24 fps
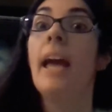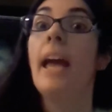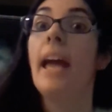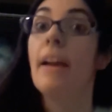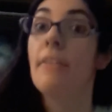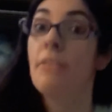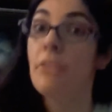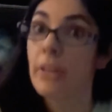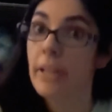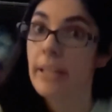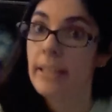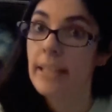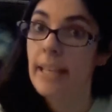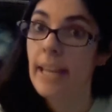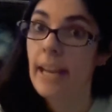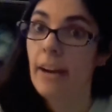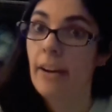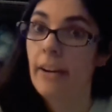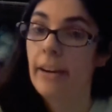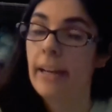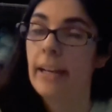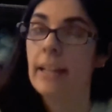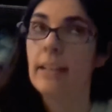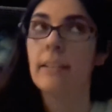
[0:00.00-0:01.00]
if you're in the
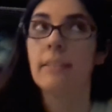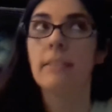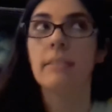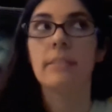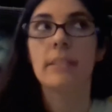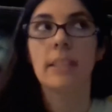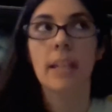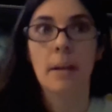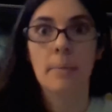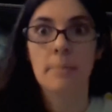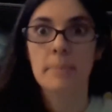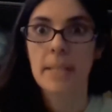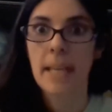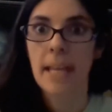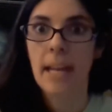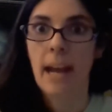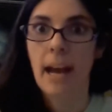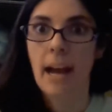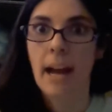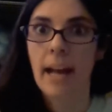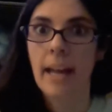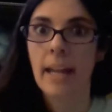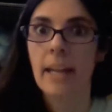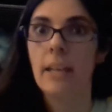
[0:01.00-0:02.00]
area, come say
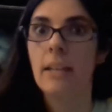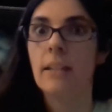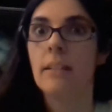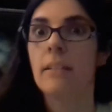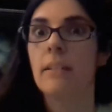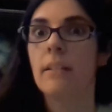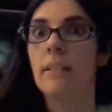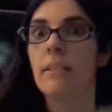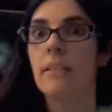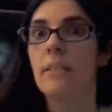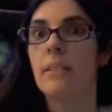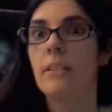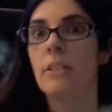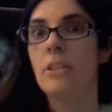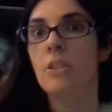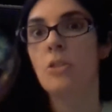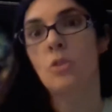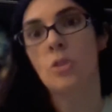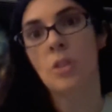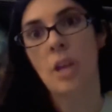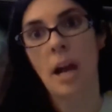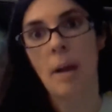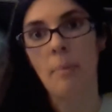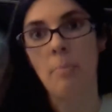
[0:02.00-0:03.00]
hi. The
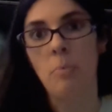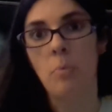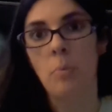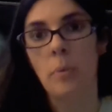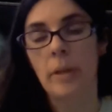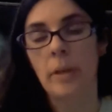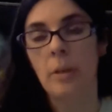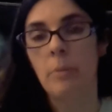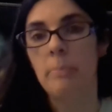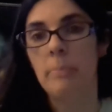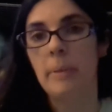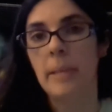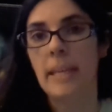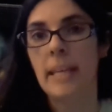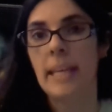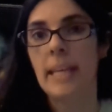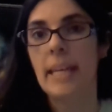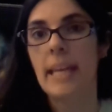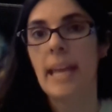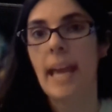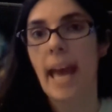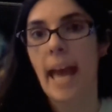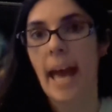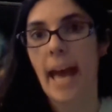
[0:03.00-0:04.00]
shop will
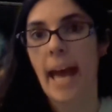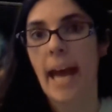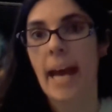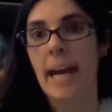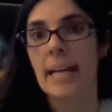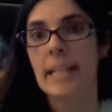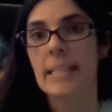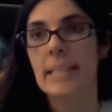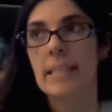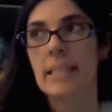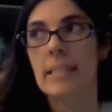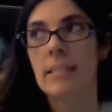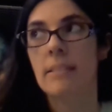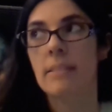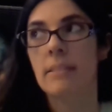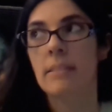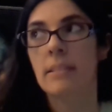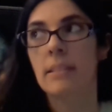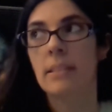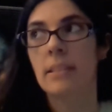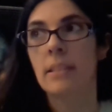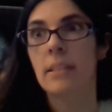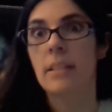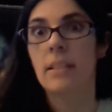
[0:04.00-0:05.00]
be at
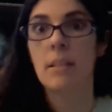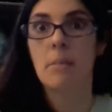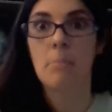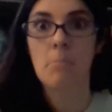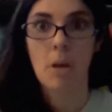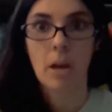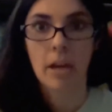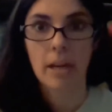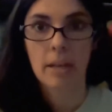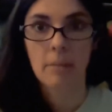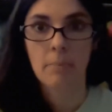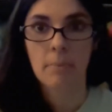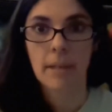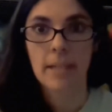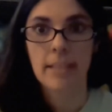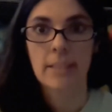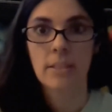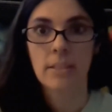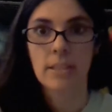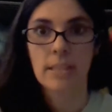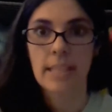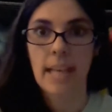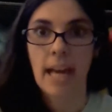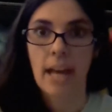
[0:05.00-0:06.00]
the
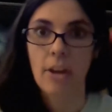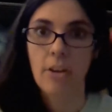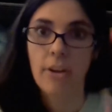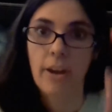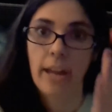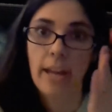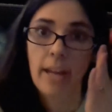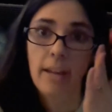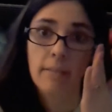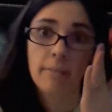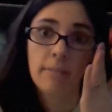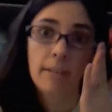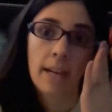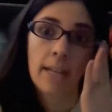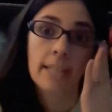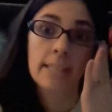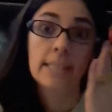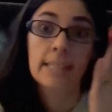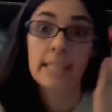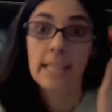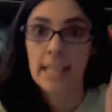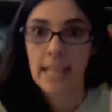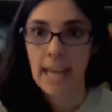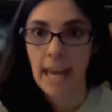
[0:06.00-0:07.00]
marketplace on Saturday
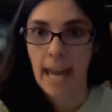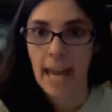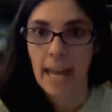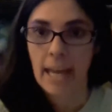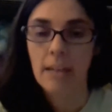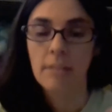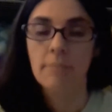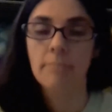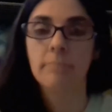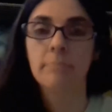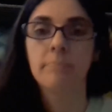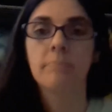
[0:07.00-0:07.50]
at ZK.